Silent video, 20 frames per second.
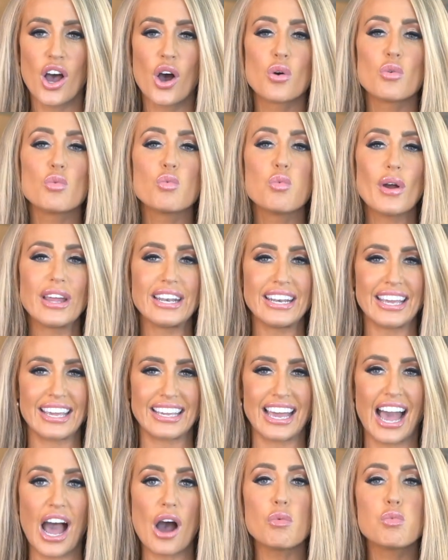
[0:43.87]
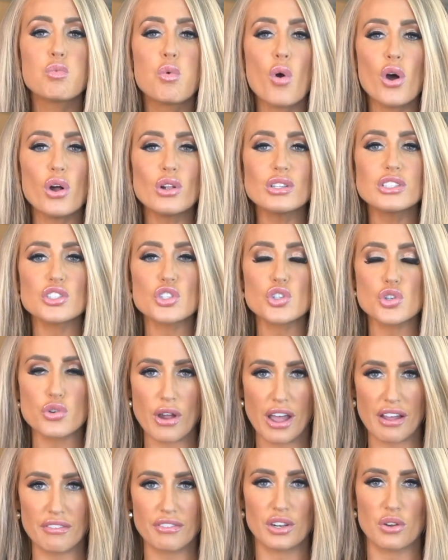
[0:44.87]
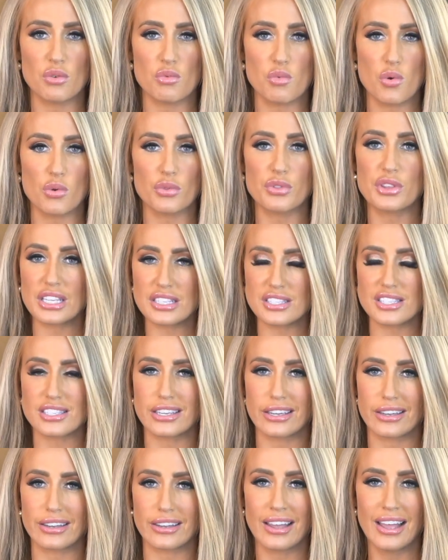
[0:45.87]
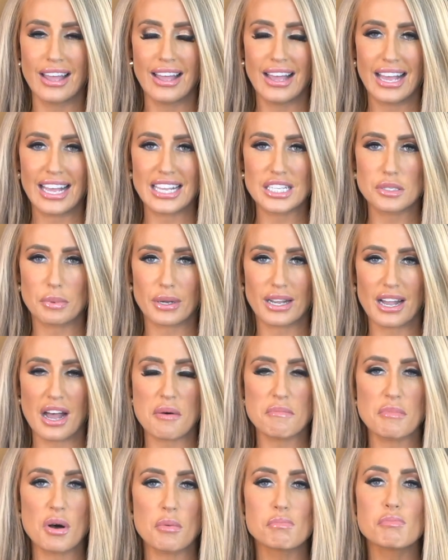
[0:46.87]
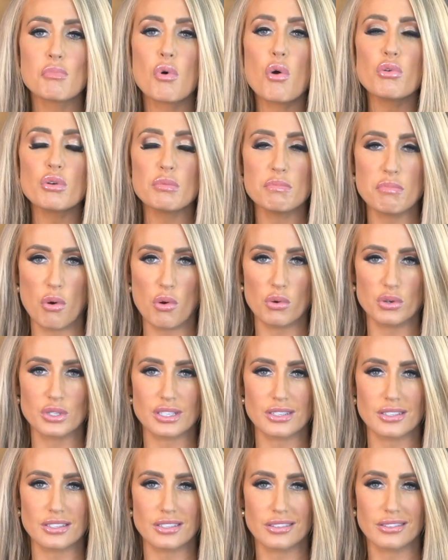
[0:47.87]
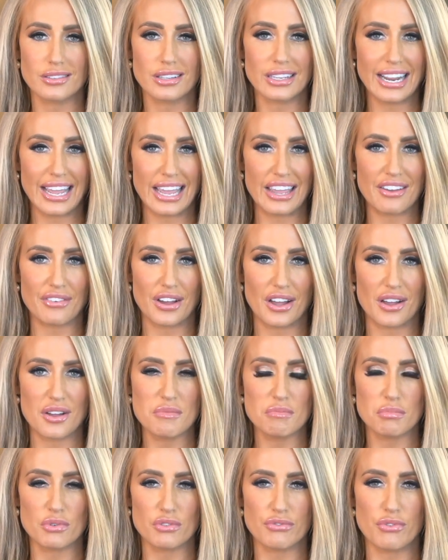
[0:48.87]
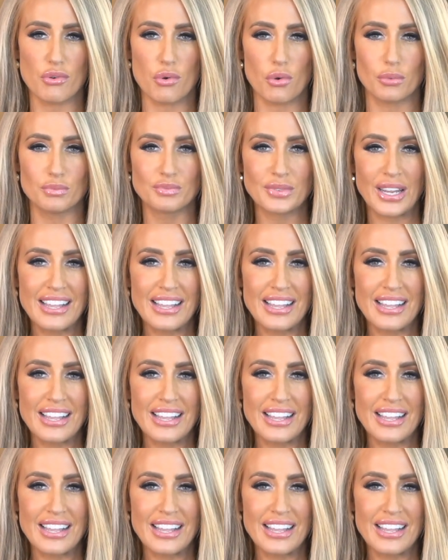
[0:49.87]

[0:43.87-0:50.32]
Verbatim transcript: Winning a World Travel Award this year has become more important than ever before